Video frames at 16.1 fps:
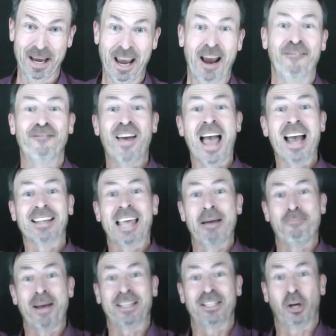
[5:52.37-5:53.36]
In fact,
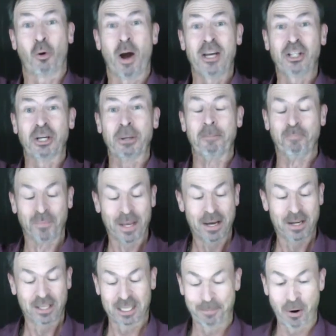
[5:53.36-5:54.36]
that begs a question.
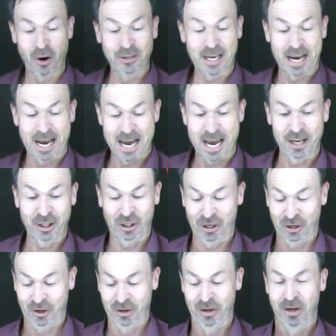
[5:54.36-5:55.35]
Suppose I asked
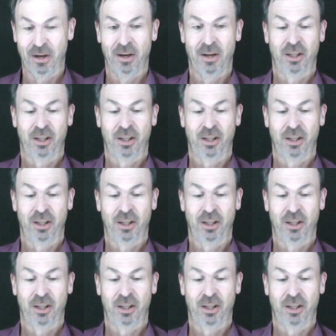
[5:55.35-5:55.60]
you